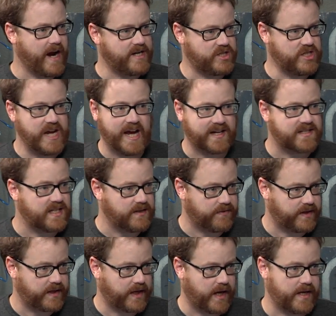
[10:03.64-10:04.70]
H D X
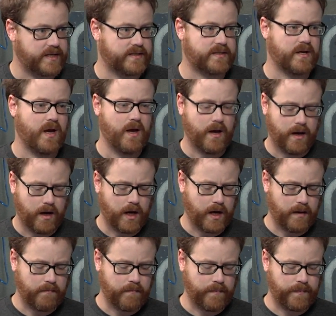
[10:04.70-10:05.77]
even does.
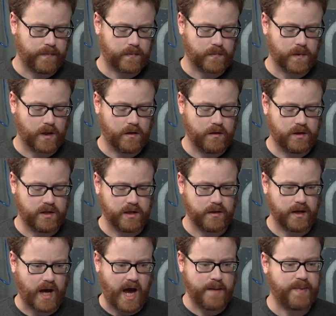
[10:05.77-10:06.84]
Um,
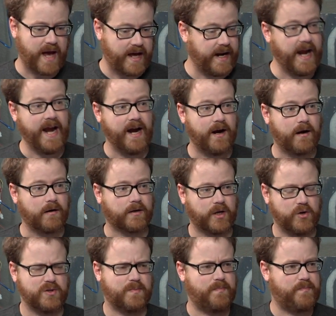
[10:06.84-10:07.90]
the iPad Air
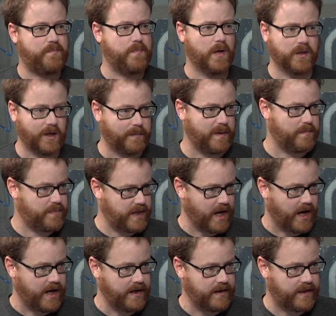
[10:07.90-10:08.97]
goes a little bit
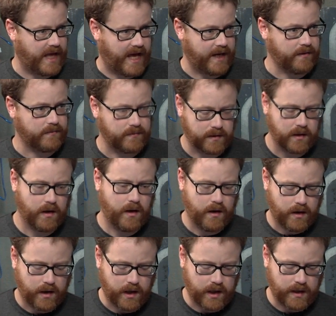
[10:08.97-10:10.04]
beyond that.
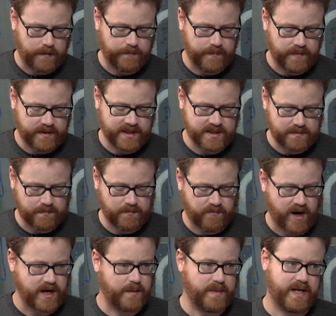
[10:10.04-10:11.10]
Mm-hmm. um, this
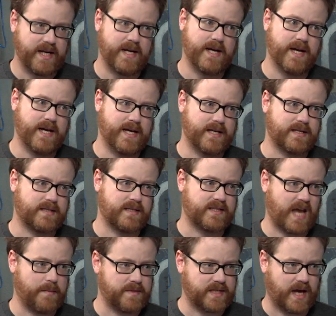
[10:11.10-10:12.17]
Retina Mini is the
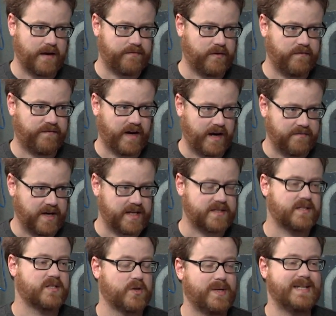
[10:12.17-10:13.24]
same as the iPhone five
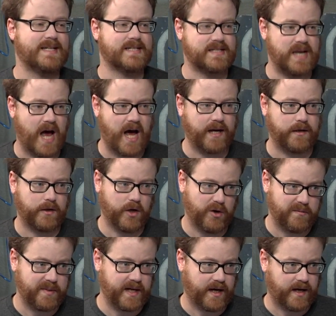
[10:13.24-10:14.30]
S, so it does not
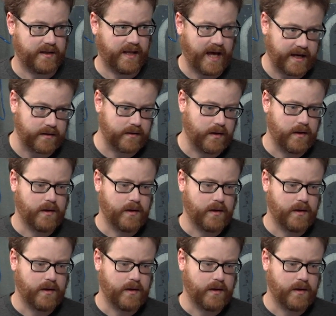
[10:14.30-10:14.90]
go beyond that.